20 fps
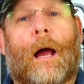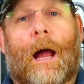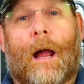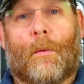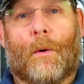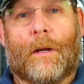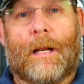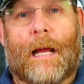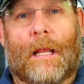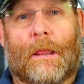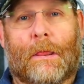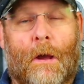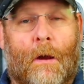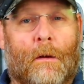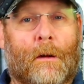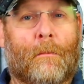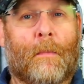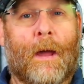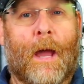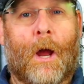I would have
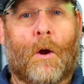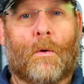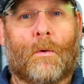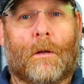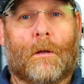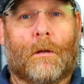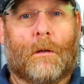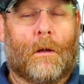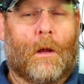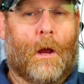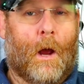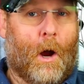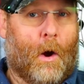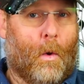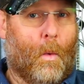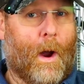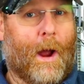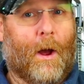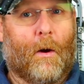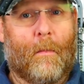thought about a
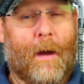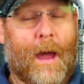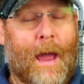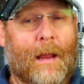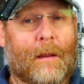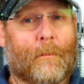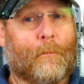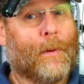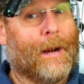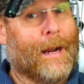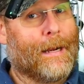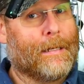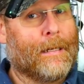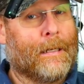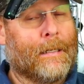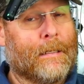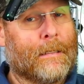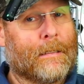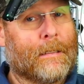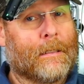while back, but I
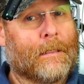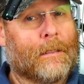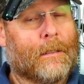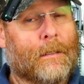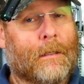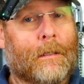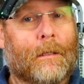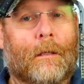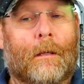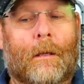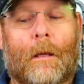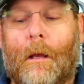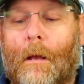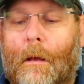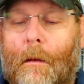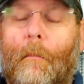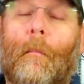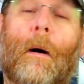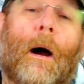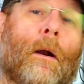didn't.
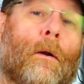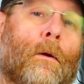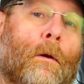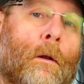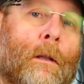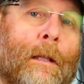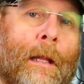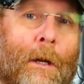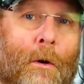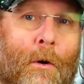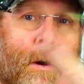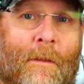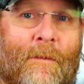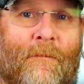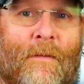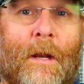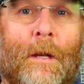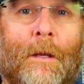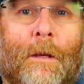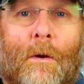But later on the
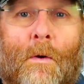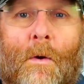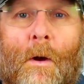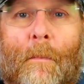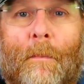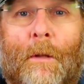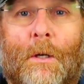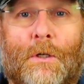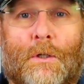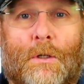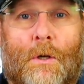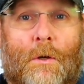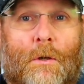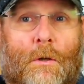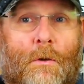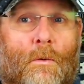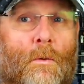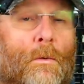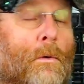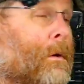video, I'm going to show
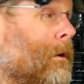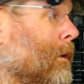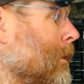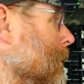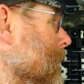you